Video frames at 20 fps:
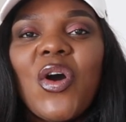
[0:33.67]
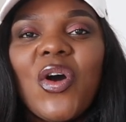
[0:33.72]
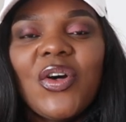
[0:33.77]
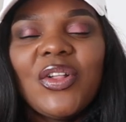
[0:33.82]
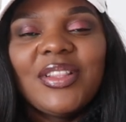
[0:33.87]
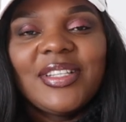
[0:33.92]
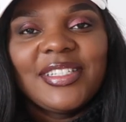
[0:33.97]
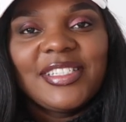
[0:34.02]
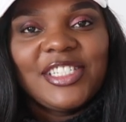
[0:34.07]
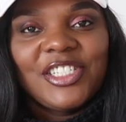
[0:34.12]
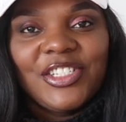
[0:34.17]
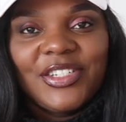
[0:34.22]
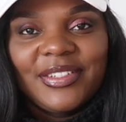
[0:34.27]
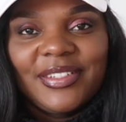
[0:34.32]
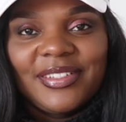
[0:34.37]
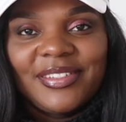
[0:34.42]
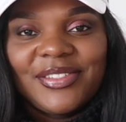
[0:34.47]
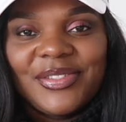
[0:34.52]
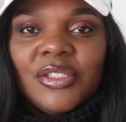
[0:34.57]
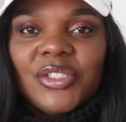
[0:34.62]
on this
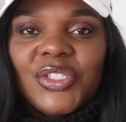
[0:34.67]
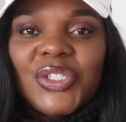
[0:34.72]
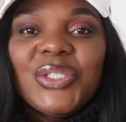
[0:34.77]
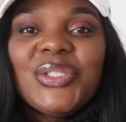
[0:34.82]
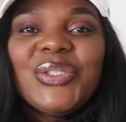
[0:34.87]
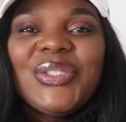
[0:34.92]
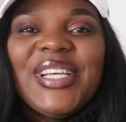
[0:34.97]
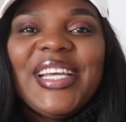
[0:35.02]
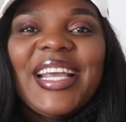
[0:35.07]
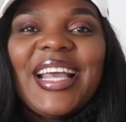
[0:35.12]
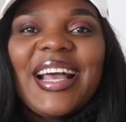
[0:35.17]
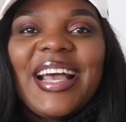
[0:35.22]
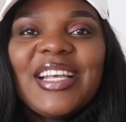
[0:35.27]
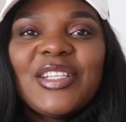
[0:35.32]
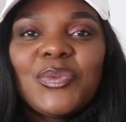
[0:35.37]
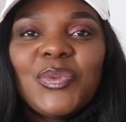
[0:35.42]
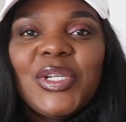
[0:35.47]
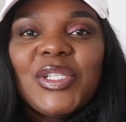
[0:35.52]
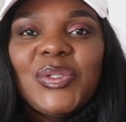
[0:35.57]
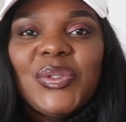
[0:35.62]
channel so today
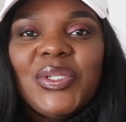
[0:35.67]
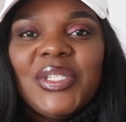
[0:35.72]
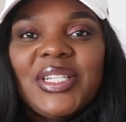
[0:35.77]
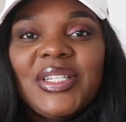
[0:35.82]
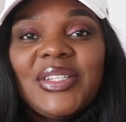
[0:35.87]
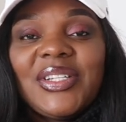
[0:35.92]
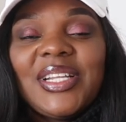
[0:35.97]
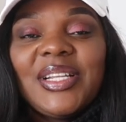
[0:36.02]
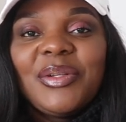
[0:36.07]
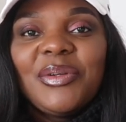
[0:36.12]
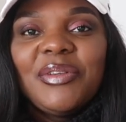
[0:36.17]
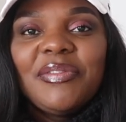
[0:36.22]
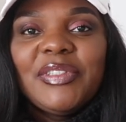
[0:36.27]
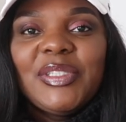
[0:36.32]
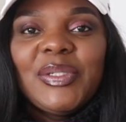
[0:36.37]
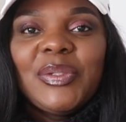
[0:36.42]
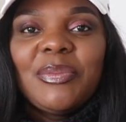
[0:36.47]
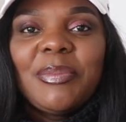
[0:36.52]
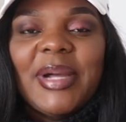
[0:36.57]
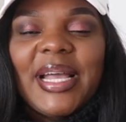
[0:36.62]
guys we're doing another Louis
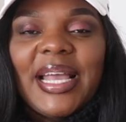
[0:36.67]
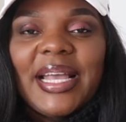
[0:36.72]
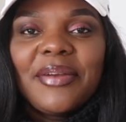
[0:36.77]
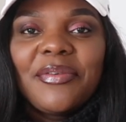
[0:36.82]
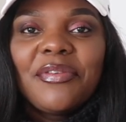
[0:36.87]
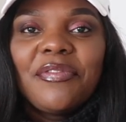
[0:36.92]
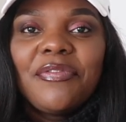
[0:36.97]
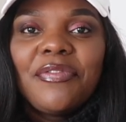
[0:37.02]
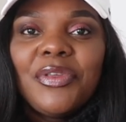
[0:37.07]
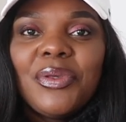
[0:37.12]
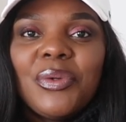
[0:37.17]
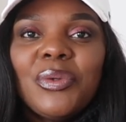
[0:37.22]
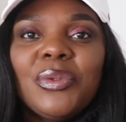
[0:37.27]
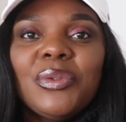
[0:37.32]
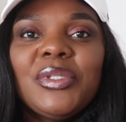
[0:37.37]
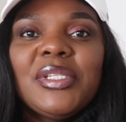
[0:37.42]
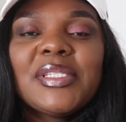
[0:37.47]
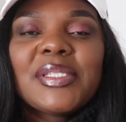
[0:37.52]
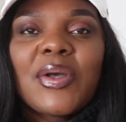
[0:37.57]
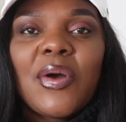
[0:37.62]
Vuitton bag
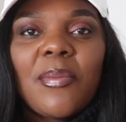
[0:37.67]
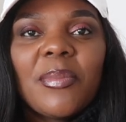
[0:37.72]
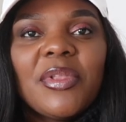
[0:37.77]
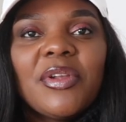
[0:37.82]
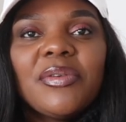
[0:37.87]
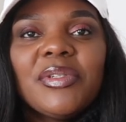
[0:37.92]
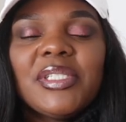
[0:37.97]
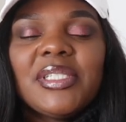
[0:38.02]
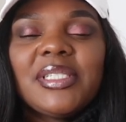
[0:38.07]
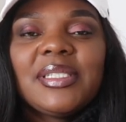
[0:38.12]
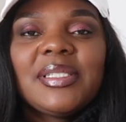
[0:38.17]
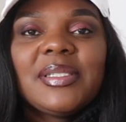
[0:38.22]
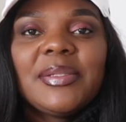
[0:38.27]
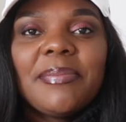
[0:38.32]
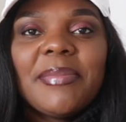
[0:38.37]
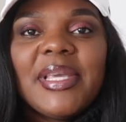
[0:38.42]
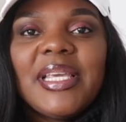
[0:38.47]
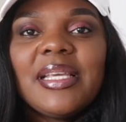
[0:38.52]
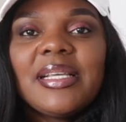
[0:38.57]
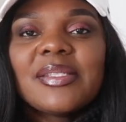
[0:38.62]
review this company reached out to
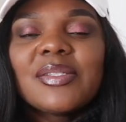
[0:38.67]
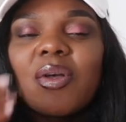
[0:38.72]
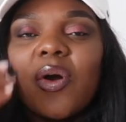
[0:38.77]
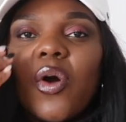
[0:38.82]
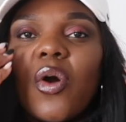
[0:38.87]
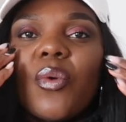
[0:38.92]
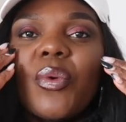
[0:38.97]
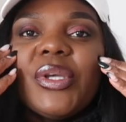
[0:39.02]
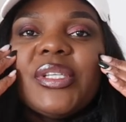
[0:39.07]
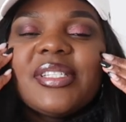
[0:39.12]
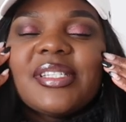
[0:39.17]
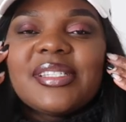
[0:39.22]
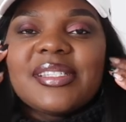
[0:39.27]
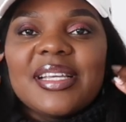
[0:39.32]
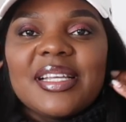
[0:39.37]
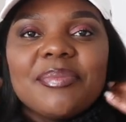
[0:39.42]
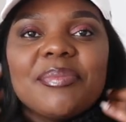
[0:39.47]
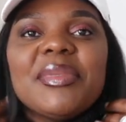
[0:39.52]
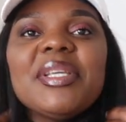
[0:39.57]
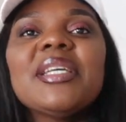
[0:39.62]
me as always they
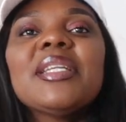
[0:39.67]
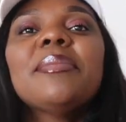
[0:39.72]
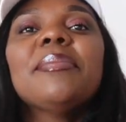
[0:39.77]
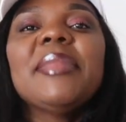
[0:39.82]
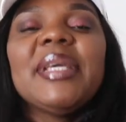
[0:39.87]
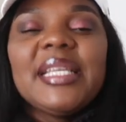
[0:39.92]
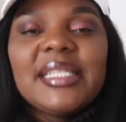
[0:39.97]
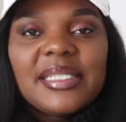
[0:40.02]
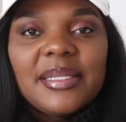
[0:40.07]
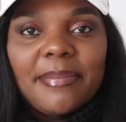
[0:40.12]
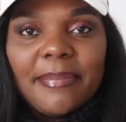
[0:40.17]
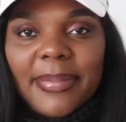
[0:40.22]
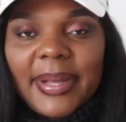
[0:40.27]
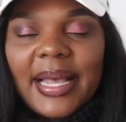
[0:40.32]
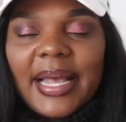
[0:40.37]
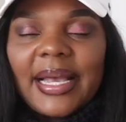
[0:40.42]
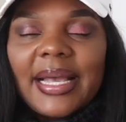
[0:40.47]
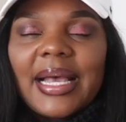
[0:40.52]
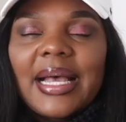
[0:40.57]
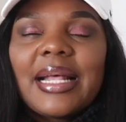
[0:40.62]
sent me an amazing
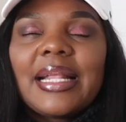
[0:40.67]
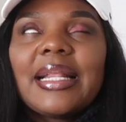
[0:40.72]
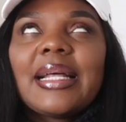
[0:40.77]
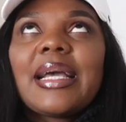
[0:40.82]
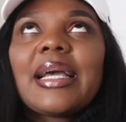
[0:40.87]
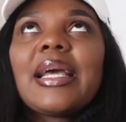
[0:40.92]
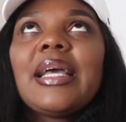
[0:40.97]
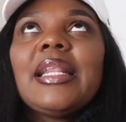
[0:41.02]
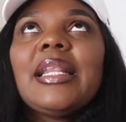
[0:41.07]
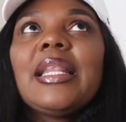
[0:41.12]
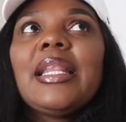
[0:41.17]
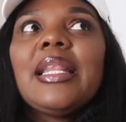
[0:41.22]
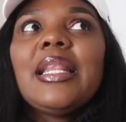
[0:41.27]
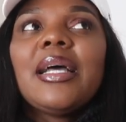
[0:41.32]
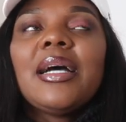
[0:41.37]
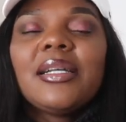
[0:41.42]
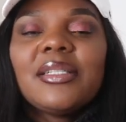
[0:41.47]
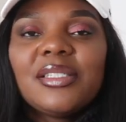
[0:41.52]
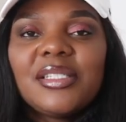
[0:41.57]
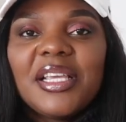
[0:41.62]
bag I
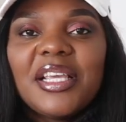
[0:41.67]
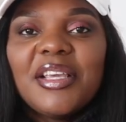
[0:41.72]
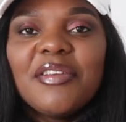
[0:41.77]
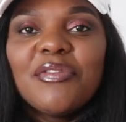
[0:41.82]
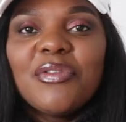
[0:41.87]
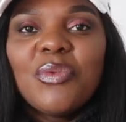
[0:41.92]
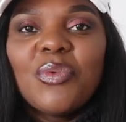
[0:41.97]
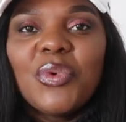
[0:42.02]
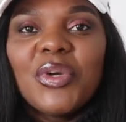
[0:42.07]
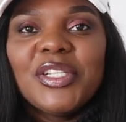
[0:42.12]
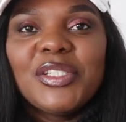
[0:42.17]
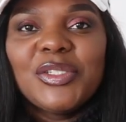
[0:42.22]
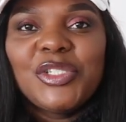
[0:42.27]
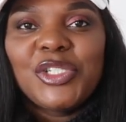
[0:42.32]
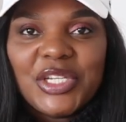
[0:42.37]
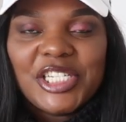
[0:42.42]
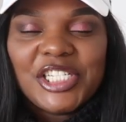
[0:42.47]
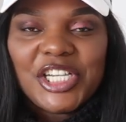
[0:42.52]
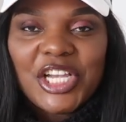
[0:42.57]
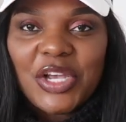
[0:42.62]
cannot even wait to
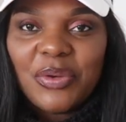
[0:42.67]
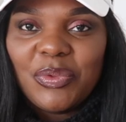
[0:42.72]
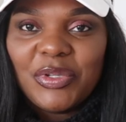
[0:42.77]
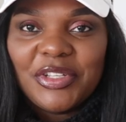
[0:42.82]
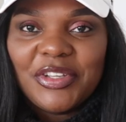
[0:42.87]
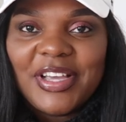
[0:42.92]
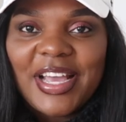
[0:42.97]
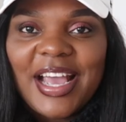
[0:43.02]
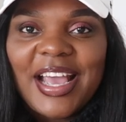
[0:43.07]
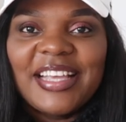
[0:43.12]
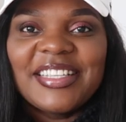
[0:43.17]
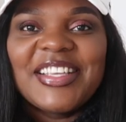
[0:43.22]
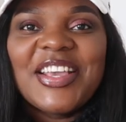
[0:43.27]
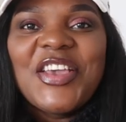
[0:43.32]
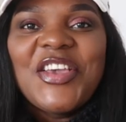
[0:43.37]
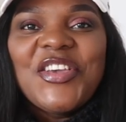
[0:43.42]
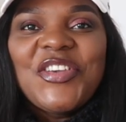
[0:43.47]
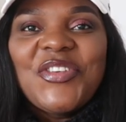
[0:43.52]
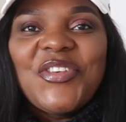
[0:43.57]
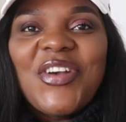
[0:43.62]
share with you guys
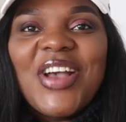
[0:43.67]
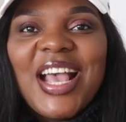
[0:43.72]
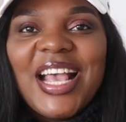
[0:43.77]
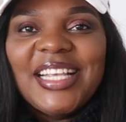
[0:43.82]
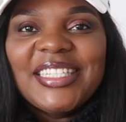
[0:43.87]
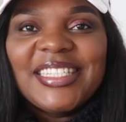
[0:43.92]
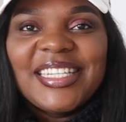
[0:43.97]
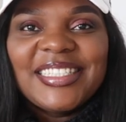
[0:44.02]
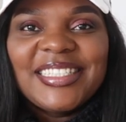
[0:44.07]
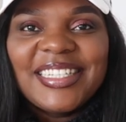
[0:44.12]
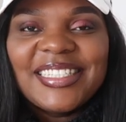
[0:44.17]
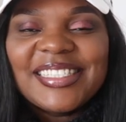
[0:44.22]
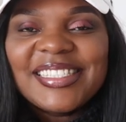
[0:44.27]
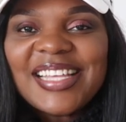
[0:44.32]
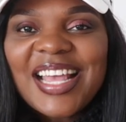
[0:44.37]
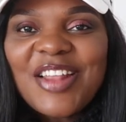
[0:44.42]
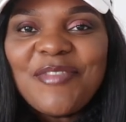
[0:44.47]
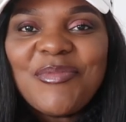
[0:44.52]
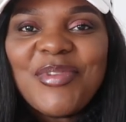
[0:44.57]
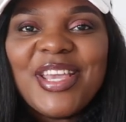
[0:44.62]
you guys they did
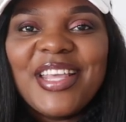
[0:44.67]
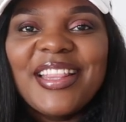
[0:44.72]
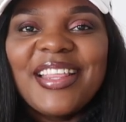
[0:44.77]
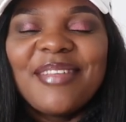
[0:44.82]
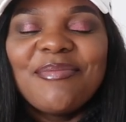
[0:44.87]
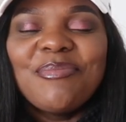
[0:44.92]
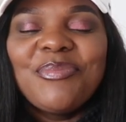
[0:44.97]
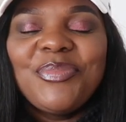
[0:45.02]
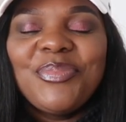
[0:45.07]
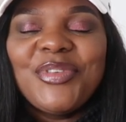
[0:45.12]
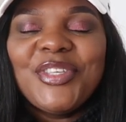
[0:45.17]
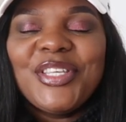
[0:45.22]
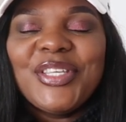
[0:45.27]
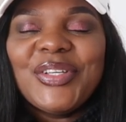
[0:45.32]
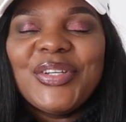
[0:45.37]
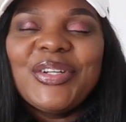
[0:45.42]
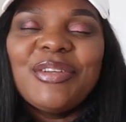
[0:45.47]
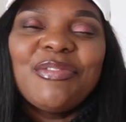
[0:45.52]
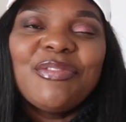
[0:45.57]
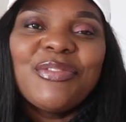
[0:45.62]
send me the
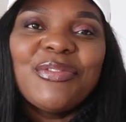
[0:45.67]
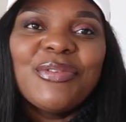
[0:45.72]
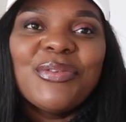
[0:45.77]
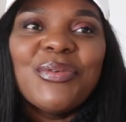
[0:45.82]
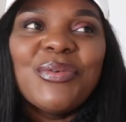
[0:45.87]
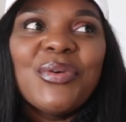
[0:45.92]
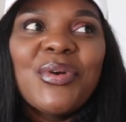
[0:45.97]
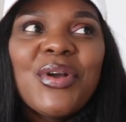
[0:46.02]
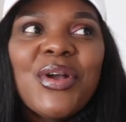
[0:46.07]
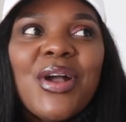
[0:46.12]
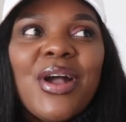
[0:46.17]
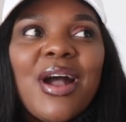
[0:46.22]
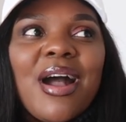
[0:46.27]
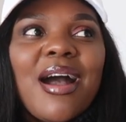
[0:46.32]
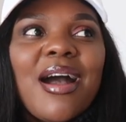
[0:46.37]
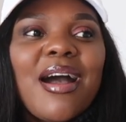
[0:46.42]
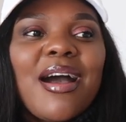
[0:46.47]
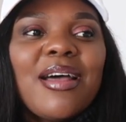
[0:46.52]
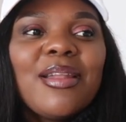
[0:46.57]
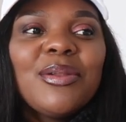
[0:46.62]
beautiful
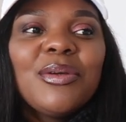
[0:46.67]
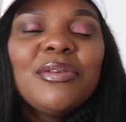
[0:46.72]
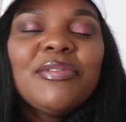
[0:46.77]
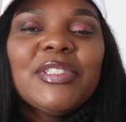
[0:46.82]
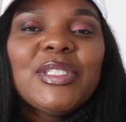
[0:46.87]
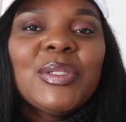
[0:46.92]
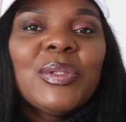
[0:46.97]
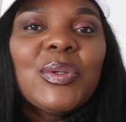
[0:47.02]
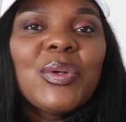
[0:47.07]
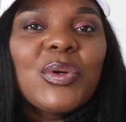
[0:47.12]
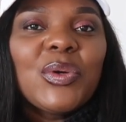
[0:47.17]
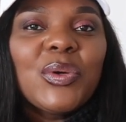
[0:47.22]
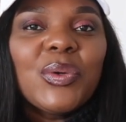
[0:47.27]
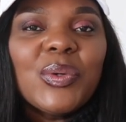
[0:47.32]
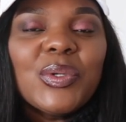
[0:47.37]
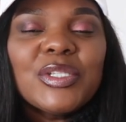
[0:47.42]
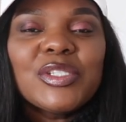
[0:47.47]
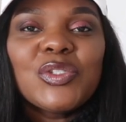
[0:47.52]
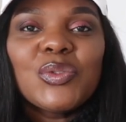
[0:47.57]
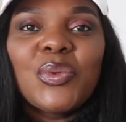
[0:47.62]
uh, Louis Vuitton
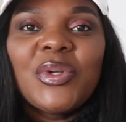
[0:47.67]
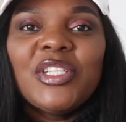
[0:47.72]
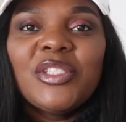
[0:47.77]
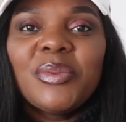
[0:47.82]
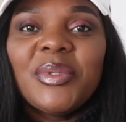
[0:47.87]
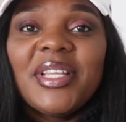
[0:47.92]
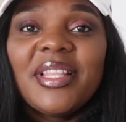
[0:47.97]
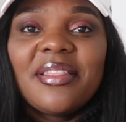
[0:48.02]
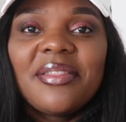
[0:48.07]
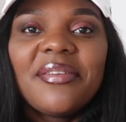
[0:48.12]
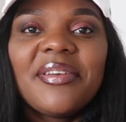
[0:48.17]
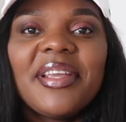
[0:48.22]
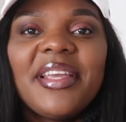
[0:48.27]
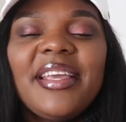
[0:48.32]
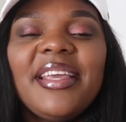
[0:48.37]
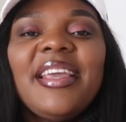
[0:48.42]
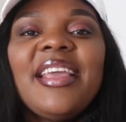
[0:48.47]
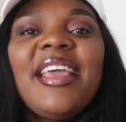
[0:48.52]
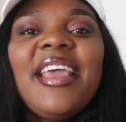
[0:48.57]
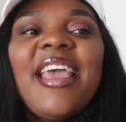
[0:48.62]
Cruise
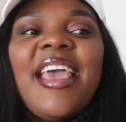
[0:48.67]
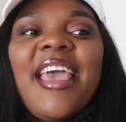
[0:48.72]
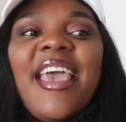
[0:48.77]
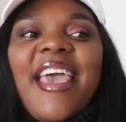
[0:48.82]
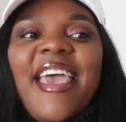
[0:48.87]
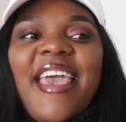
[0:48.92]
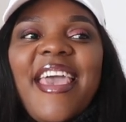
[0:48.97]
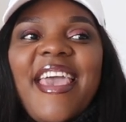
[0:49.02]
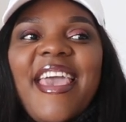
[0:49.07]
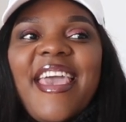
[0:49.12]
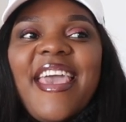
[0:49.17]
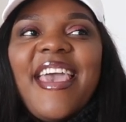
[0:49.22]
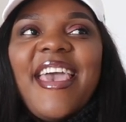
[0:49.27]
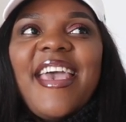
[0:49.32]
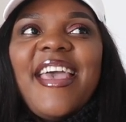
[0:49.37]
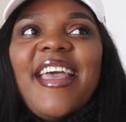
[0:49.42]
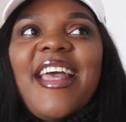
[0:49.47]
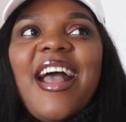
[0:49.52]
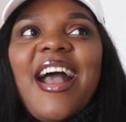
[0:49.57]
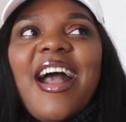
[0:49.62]
2023
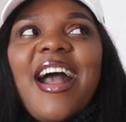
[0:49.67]
and uh,